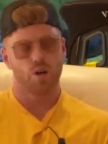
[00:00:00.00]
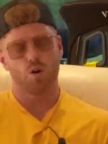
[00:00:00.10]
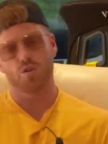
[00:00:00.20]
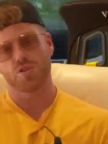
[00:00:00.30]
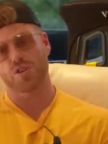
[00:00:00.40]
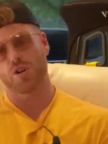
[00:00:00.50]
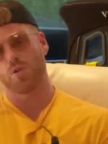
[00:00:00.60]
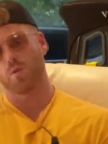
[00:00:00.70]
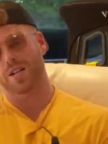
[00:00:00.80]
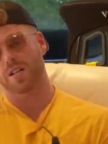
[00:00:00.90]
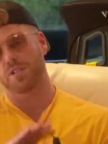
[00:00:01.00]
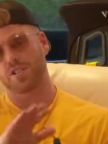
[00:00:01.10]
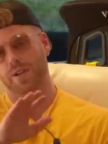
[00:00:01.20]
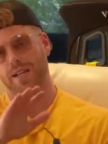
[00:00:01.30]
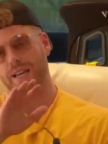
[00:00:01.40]
Also, we are going to be
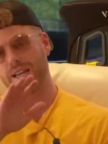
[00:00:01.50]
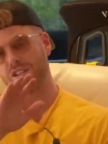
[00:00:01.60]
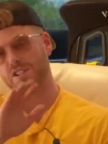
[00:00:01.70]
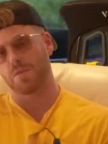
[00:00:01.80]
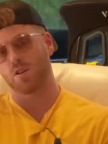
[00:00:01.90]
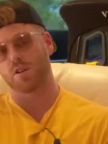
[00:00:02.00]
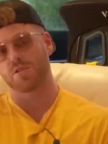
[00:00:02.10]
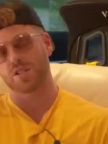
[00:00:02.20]
doing a SmokeHoes